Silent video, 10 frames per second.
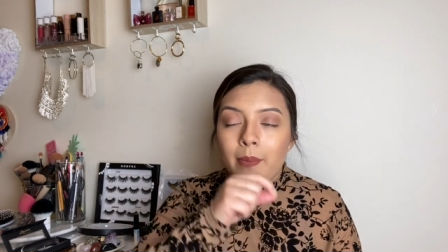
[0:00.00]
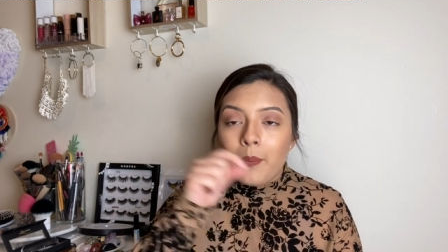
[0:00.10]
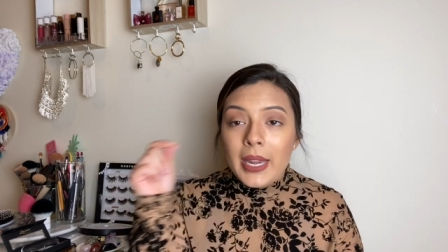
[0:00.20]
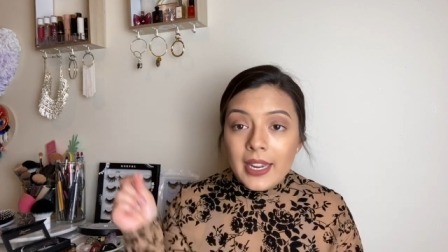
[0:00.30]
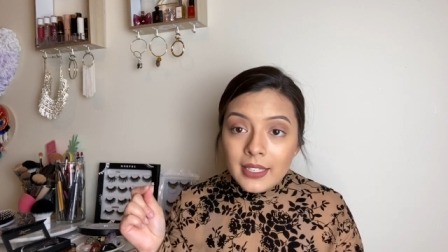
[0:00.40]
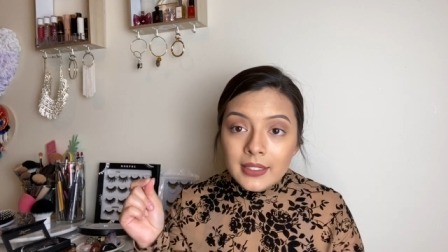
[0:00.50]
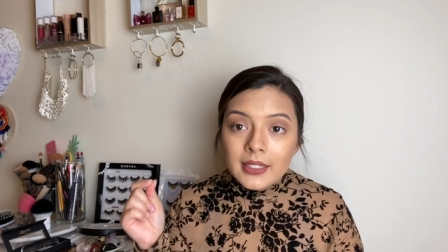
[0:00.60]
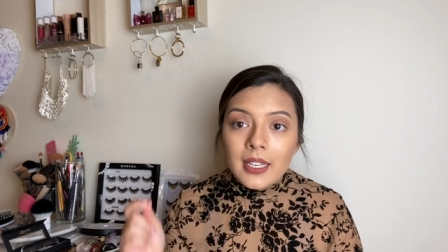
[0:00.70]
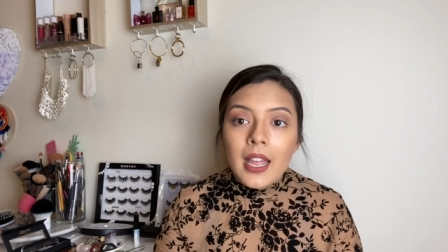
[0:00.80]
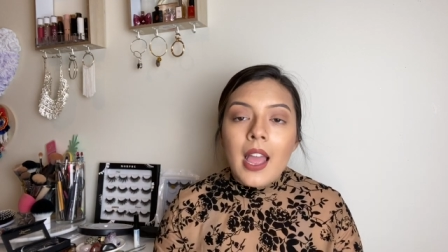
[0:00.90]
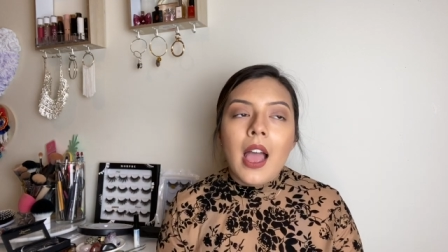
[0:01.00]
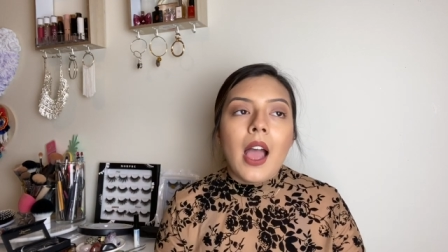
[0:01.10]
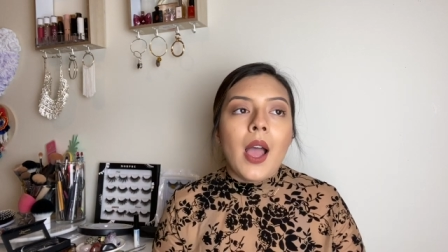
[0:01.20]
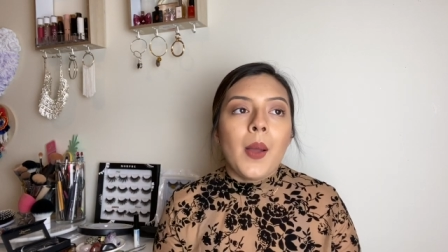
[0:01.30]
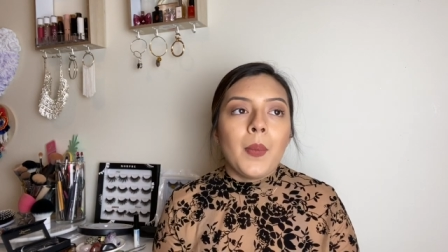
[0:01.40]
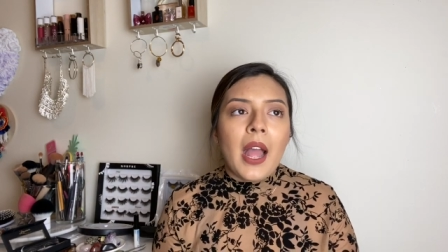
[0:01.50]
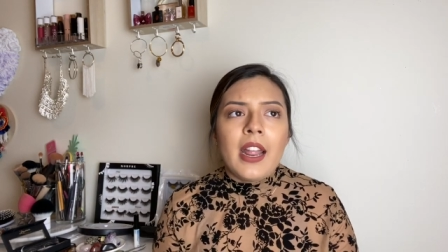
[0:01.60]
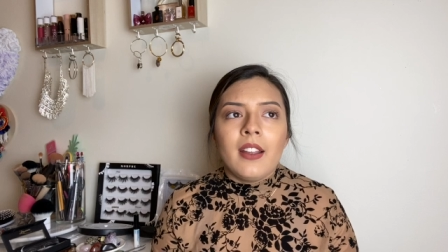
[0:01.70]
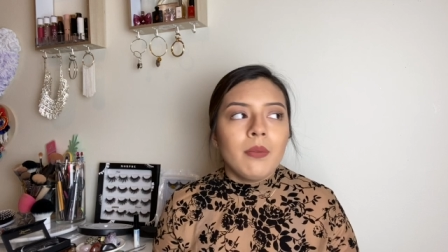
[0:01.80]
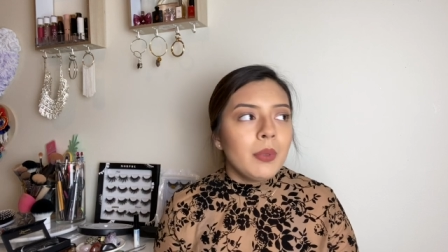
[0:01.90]
band. Um, I
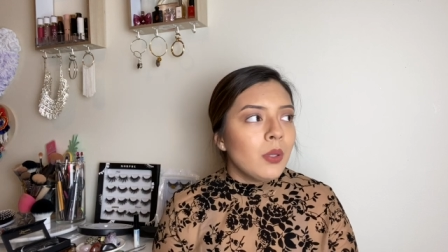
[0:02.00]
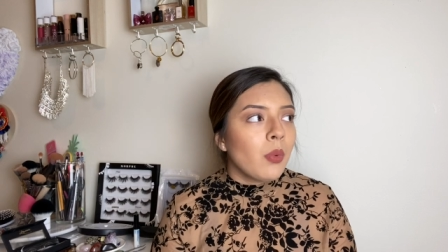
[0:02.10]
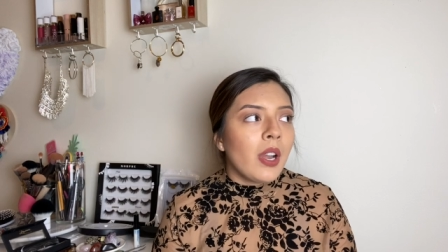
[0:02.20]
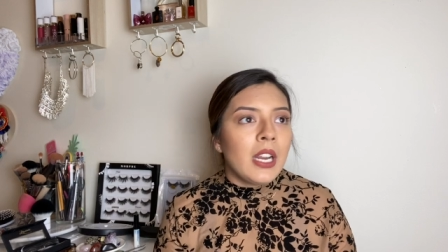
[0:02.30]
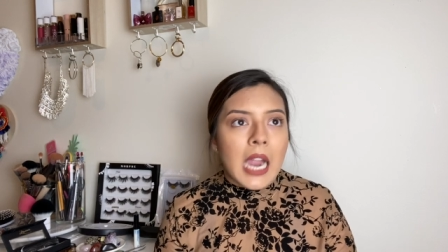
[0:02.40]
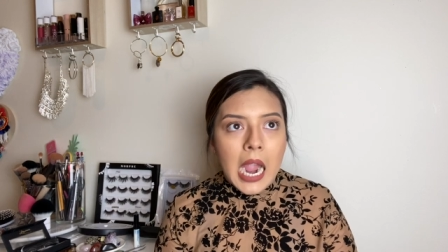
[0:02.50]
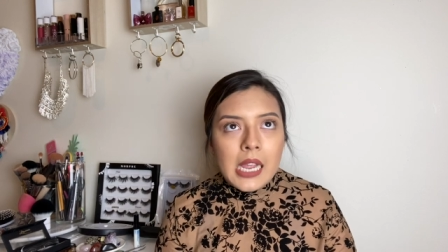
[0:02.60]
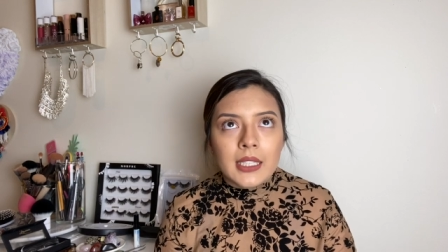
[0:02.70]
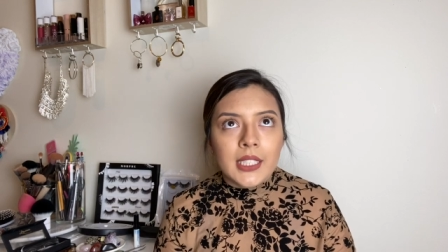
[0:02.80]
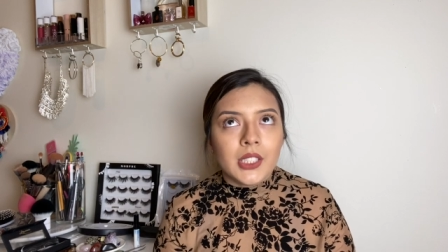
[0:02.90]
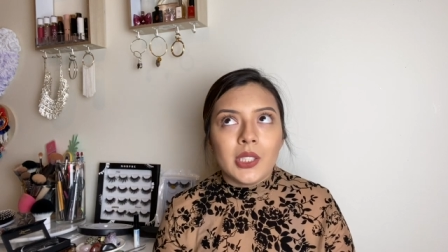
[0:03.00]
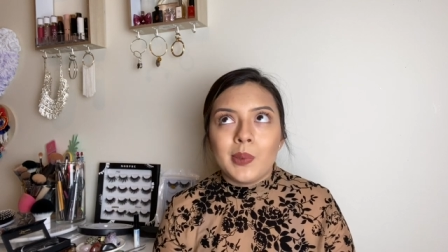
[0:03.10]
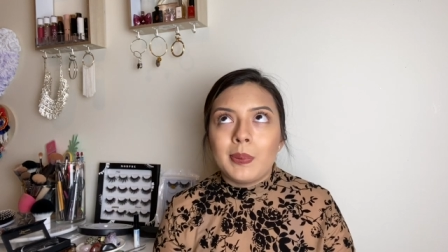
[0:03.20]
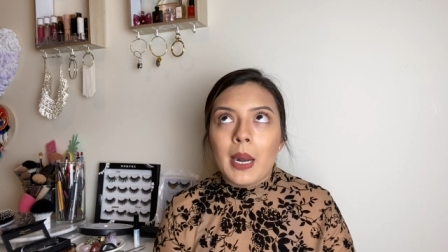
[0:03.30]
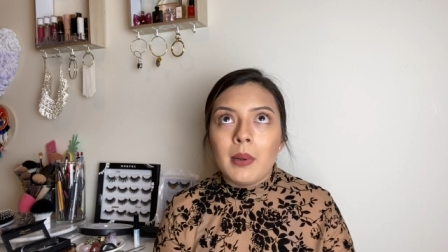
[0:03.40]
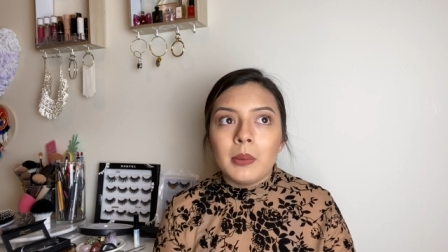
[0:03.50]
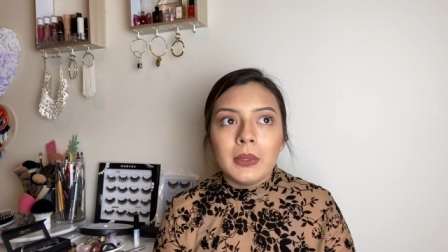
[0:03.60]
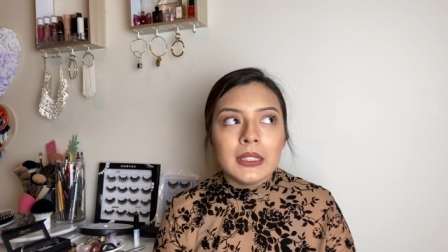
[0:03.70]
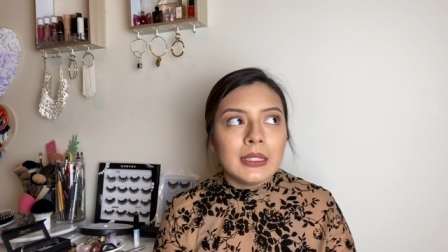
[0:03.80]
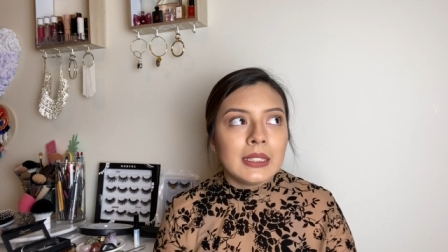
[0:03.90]
have been wearing eyelashes
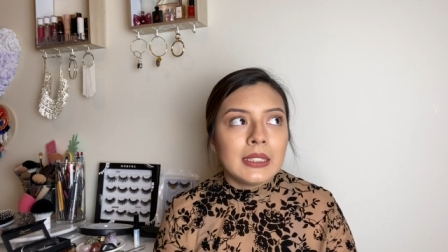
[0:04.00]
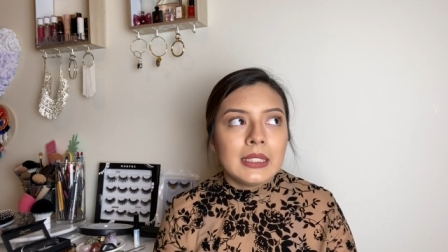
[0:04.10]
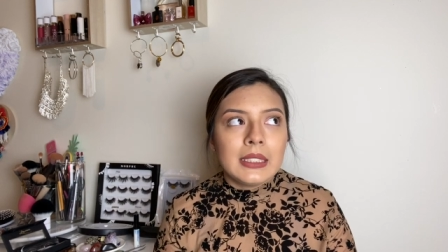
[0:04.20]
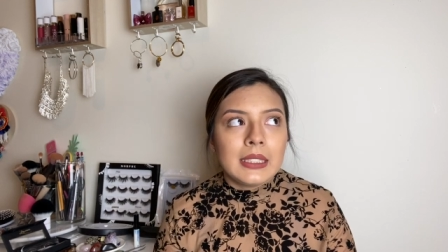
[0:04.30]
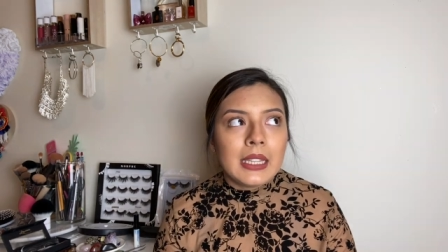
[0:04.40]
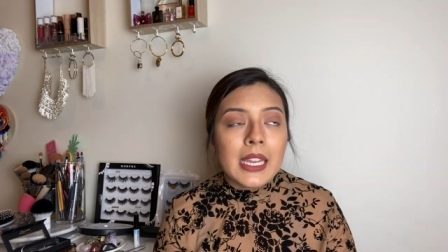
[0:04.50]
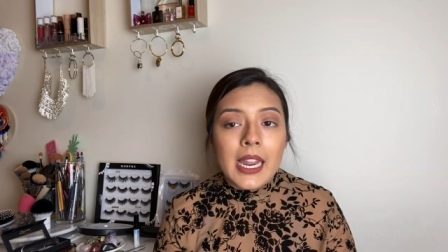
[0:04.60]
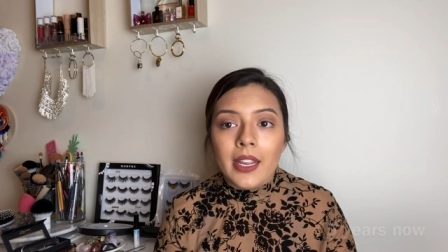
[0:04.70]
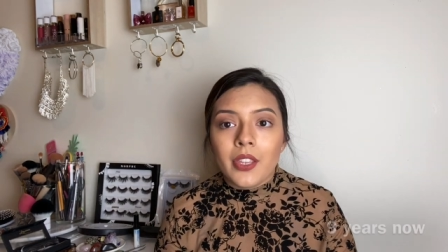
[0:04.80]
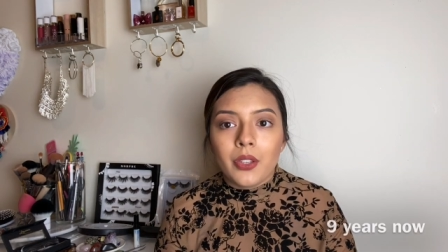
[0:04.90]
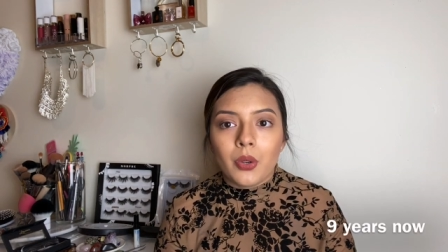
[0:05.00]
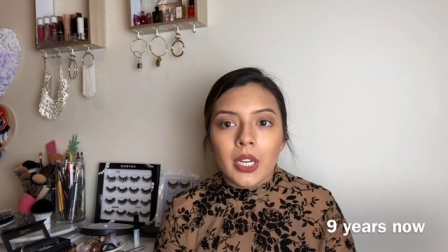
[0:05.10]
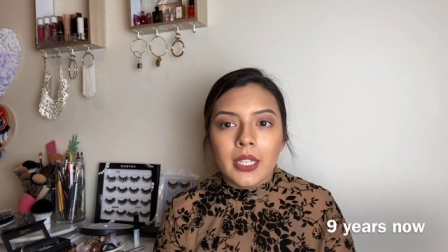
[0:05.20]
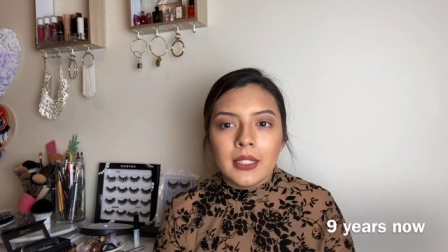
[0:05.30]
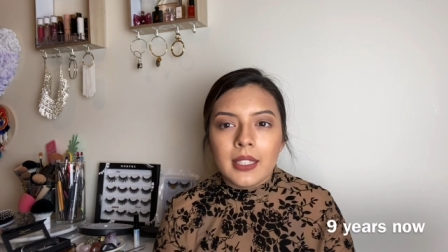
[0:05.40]
probably since the eighth grade.